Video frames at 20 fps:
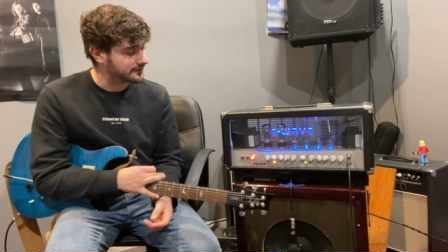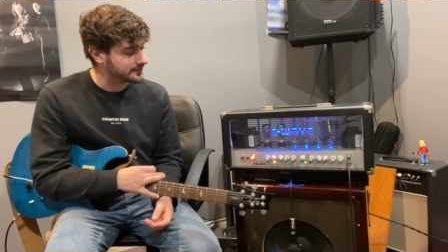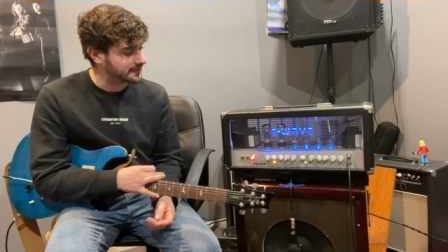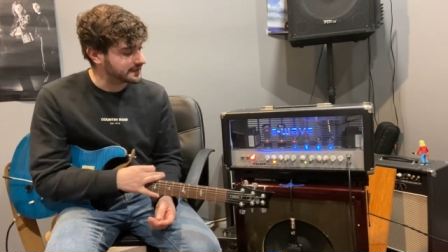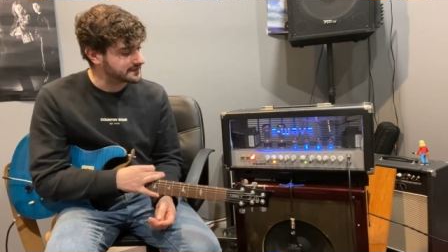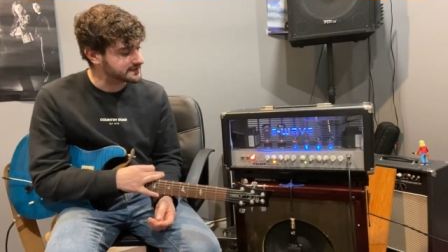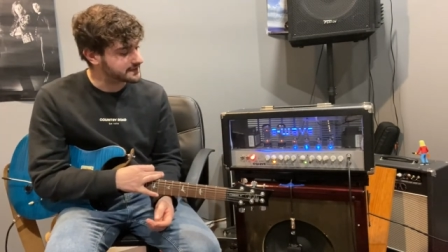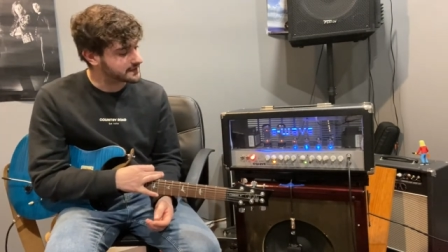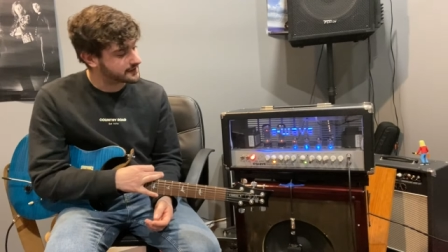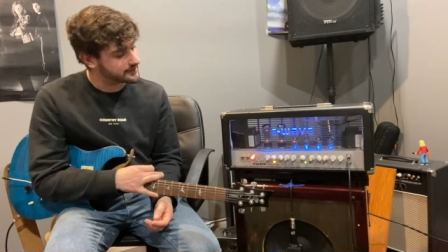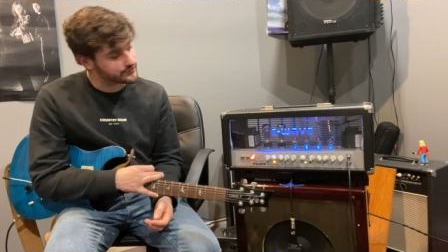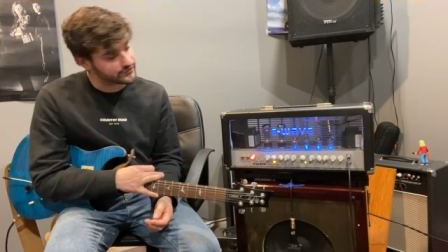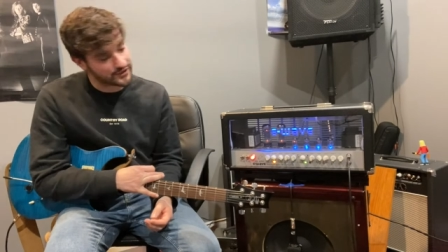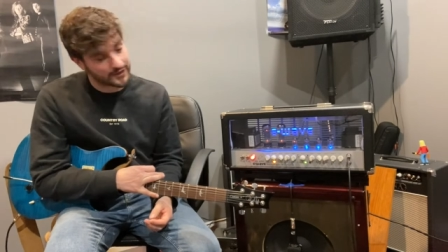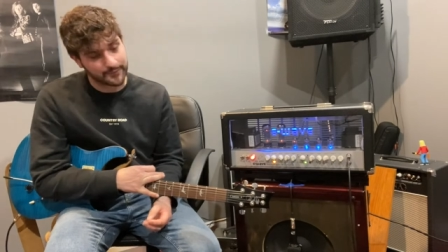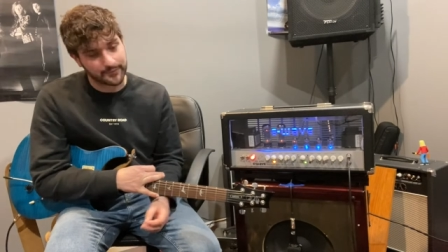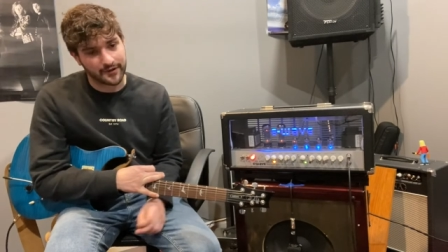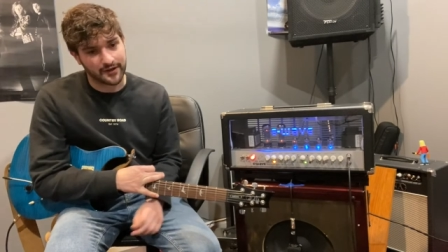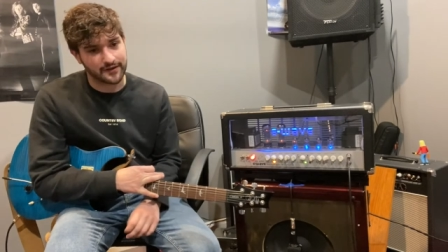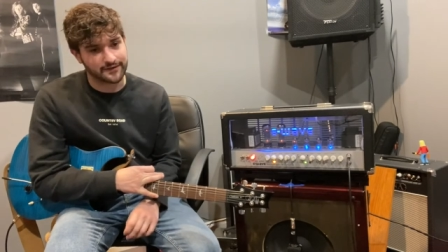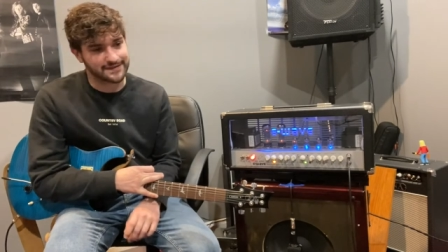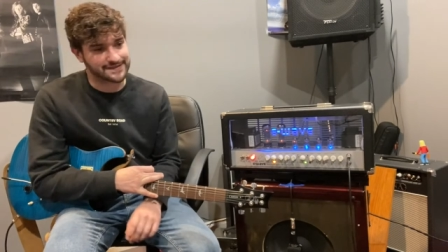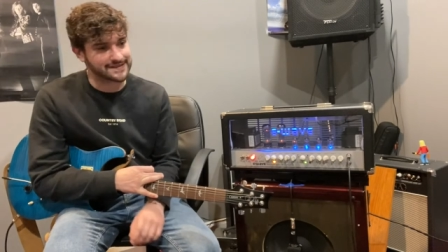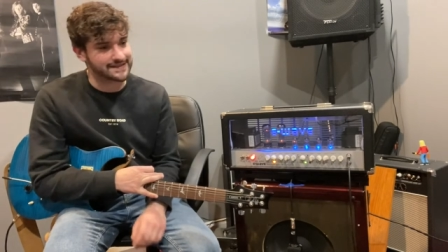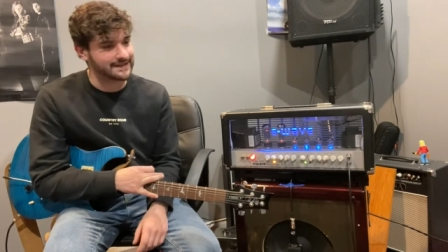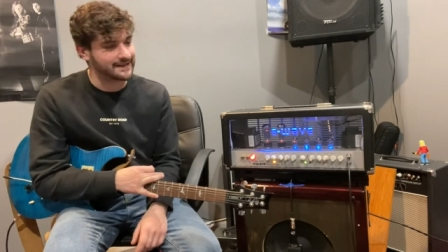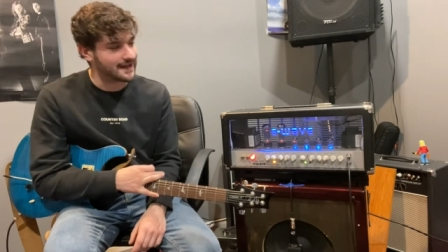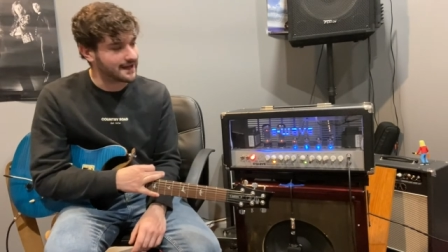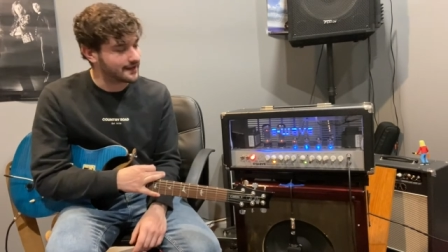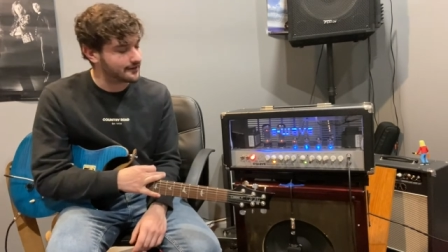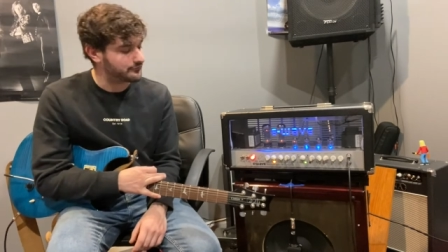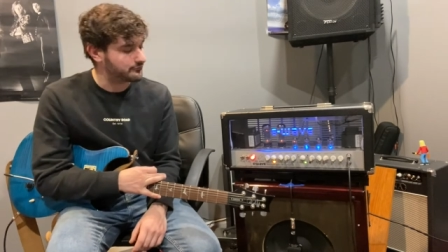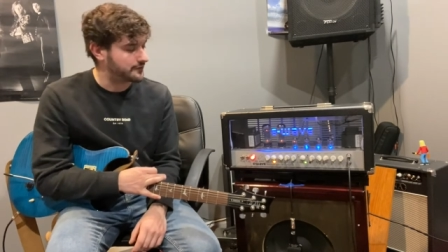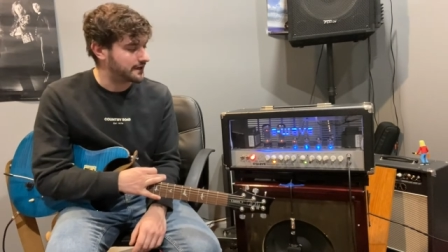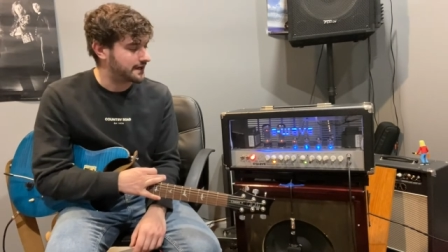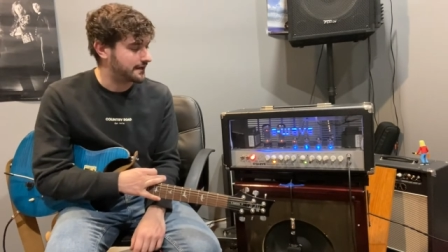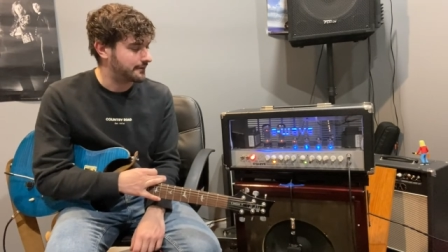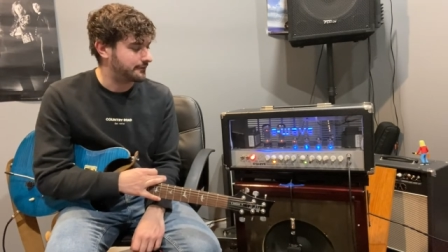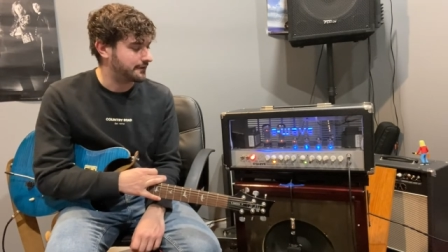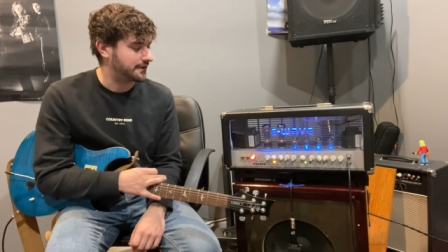let's jump over to that
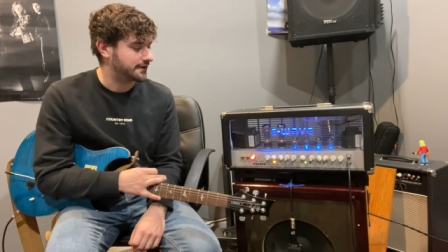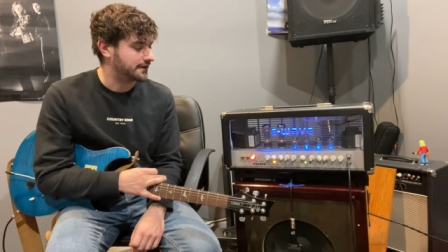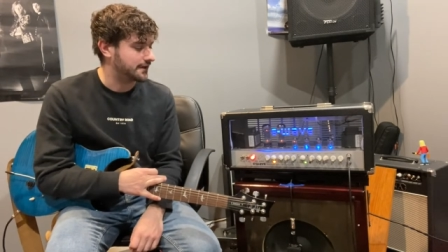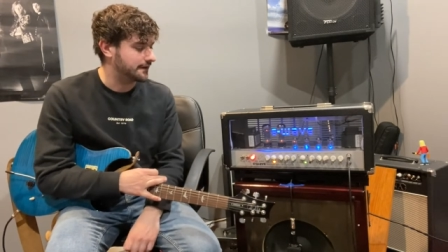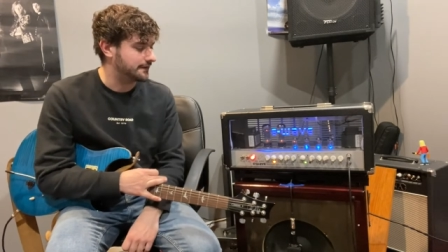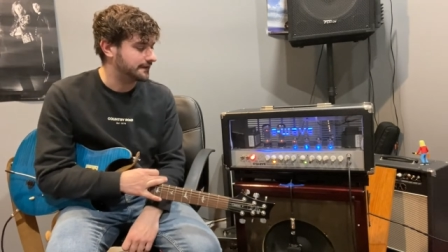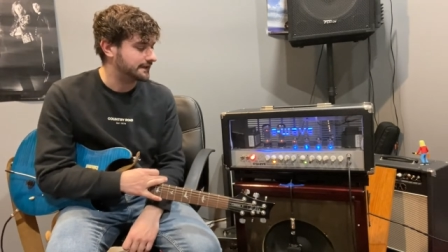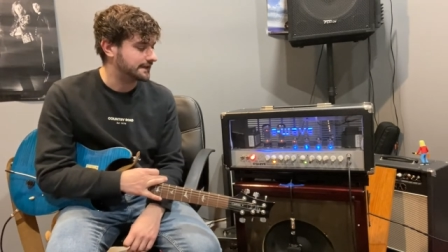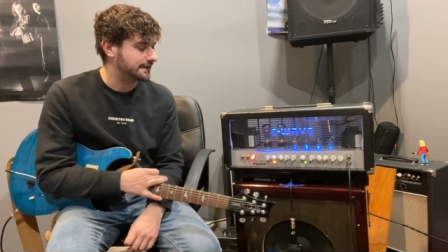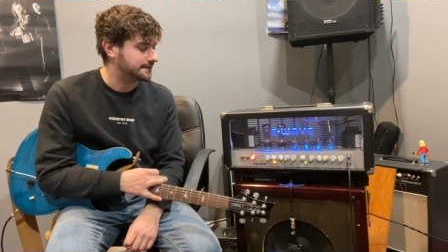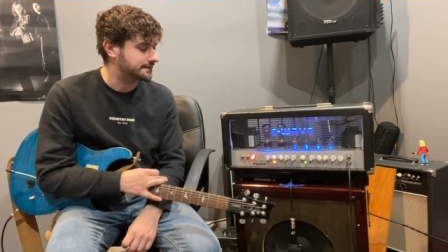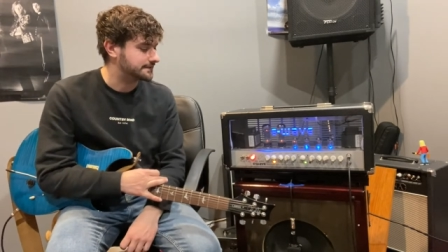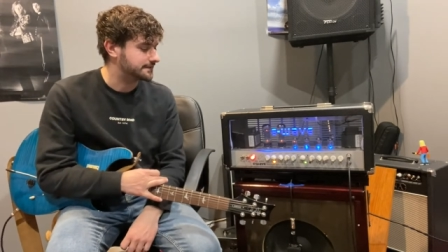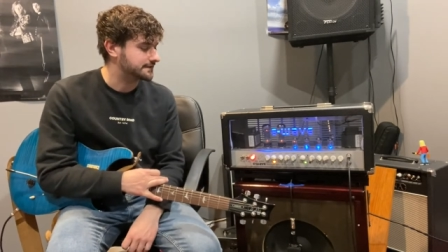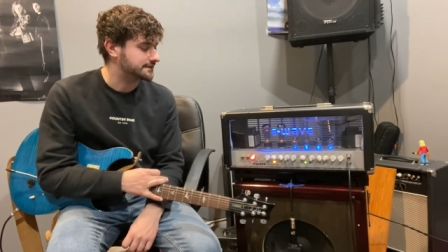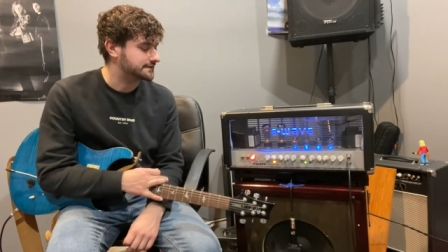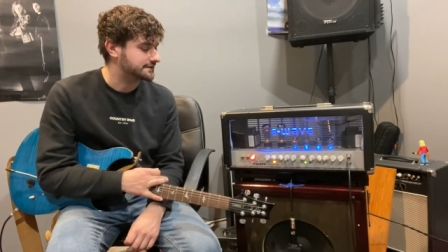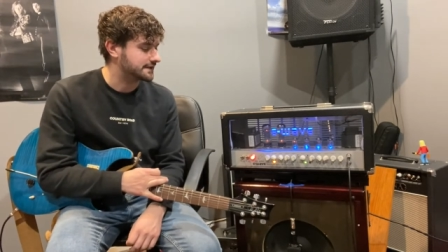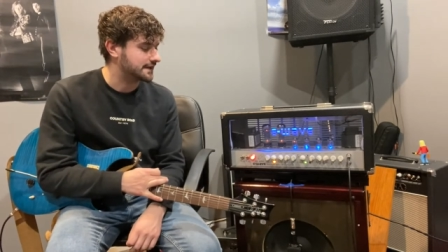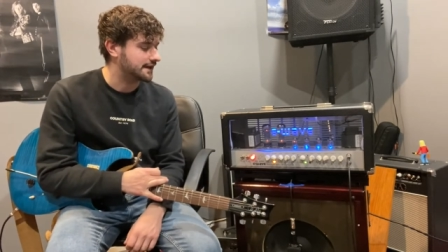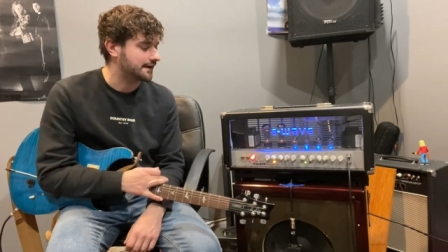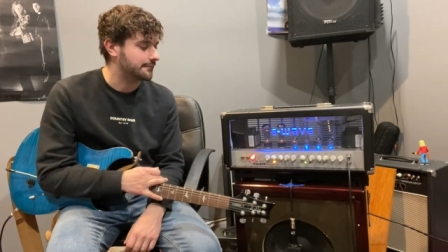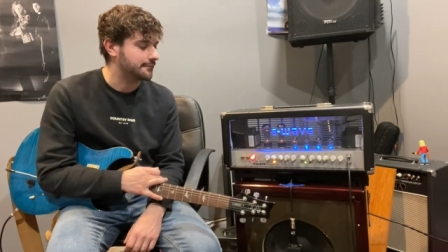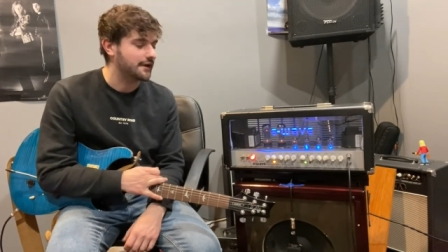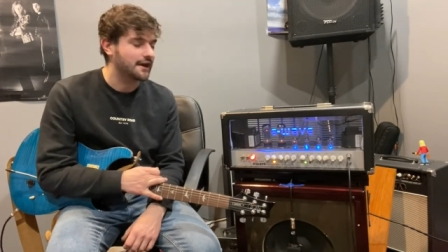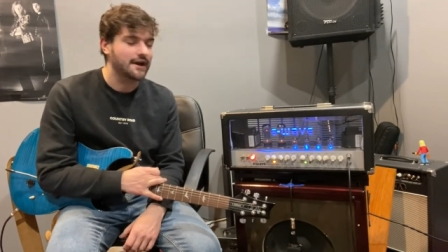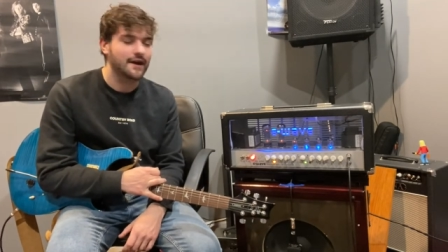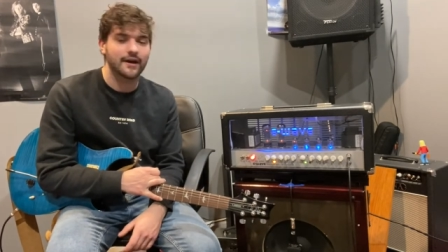where we're going into some